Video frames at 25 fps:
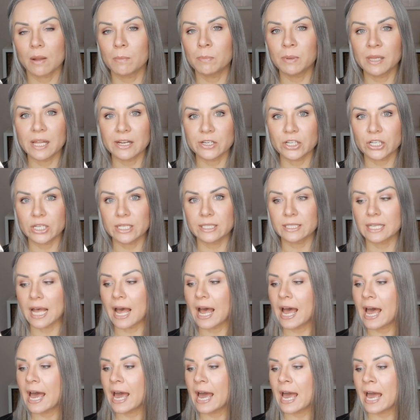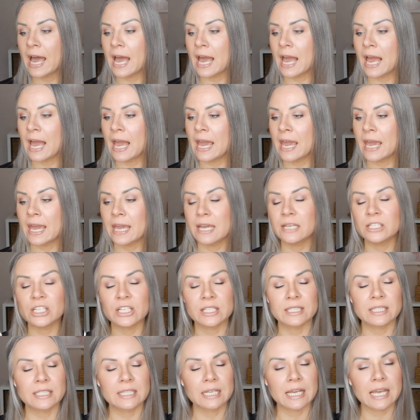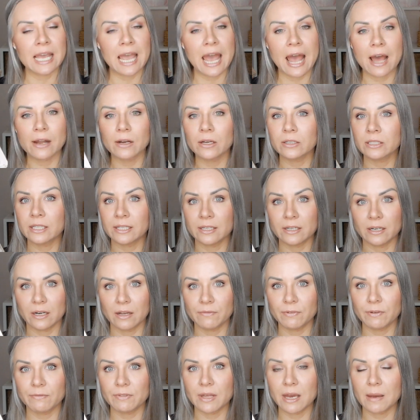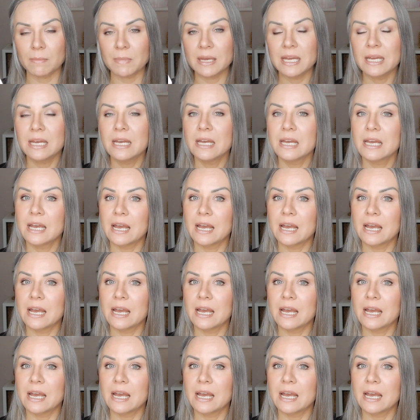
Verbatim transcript: blushes. I just cannot get enough of them